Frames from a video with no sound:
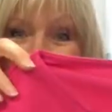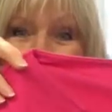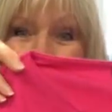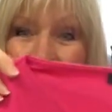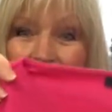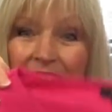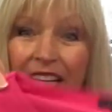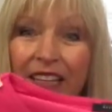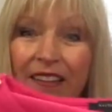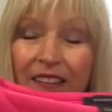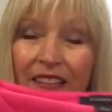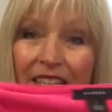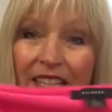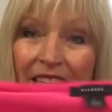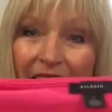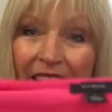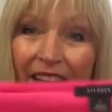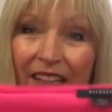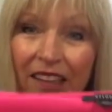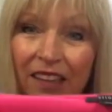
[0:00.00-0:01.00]
I like the
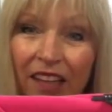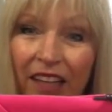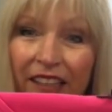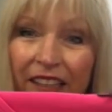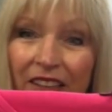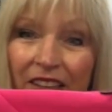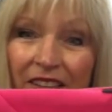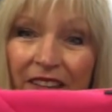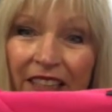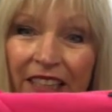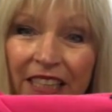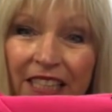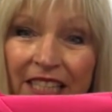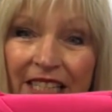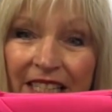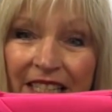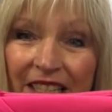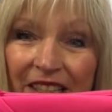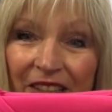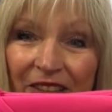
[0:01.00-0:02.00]
neckline on
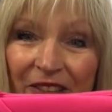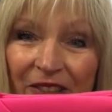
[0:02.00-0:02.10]
this.